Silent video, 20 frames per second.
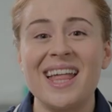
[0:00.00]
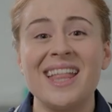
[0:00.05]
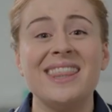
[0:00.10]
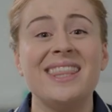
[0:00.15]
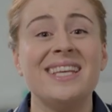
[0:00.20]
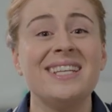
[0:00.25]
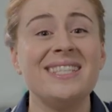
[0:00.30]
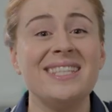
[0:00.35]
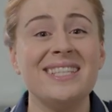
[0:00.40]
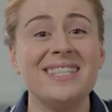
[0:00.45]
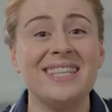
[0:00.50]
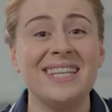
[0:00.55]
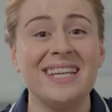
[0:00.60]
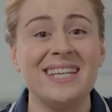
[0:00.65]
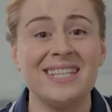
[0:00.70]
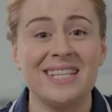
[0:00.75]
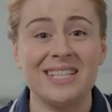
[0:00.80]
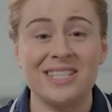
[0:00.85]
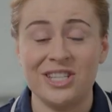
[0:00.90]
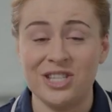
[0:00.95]
This is
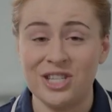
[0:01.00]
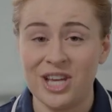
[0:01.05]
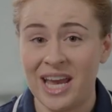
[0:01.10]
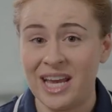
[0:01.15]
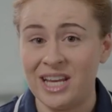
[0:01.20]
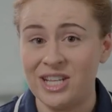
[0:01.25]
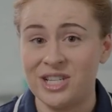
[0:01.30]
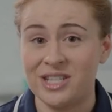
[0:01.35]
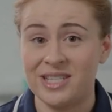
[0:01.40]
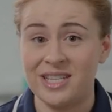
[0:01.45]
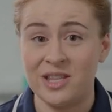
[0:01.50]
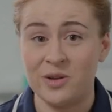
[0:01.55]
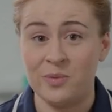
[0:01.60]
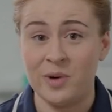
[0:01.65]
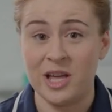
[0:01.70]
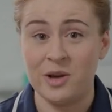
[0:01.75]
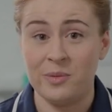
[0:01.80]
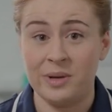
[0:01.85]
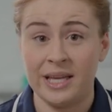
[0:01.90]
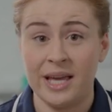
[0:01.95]
leading to changes in the
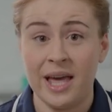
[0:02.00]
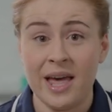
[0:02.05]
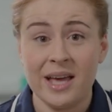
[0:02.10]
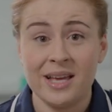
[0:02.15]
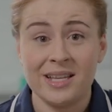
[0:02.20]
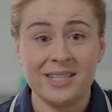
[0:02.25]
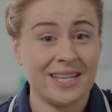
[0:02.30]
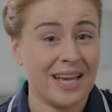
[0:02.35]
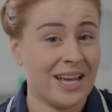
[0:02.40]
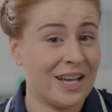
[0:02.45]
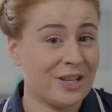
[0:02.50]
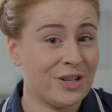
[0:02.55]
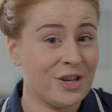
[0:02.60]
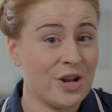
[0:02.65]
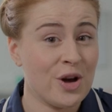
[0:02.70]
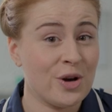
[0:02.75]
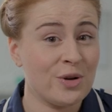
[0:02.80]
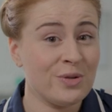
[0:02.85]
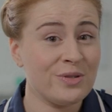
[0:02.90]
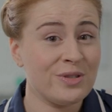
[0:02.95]
way we
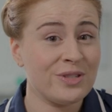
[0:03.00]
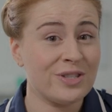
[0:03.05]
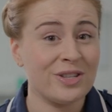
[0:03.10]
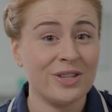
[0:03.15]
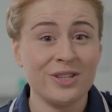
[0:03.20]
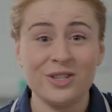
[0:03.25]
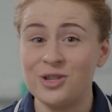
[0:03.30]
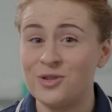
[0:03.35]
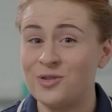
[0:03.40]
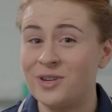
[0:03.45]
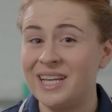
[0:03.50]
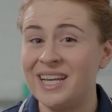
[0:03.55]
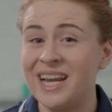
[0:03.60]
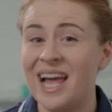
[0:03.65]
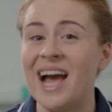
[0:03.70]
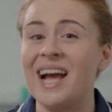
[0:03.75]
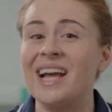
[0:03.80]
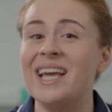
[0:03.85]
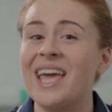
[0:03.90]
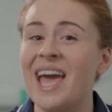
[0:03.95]
diagnose,
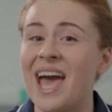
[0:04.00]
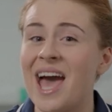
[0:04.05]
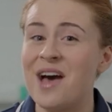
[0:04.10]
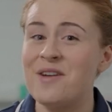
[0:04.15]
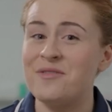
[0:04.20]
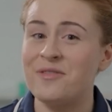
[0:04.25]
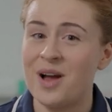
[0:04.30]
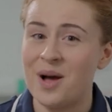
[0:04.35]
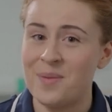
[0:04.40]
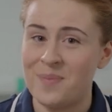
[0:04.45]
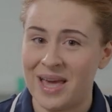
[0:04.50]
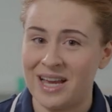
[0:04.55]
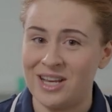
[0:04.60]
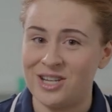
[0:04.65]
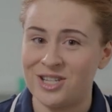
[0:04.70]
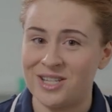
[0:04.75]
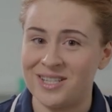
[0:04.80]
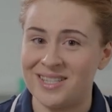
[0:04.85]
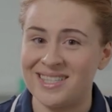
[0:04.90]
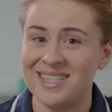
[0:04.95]
treat, and care for our
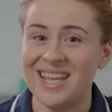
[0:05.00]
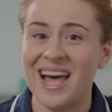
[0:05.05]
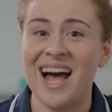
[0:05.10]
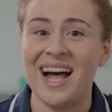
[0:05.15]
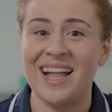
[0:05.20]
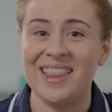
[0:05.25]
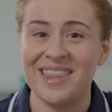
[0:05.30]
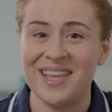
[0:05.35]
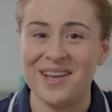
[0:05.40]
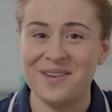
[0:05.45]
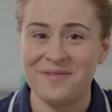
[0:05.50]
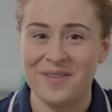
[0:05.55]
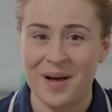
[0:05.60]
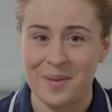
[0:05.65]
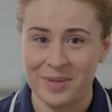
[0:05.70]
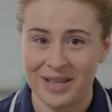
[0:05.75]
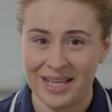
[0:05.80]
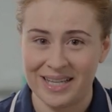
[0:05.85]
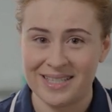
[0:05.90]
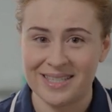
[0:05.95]
patients and their
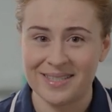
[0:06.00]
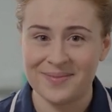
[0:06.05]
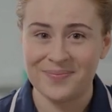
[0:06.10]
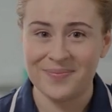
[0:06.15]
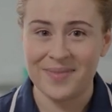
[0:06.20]
families.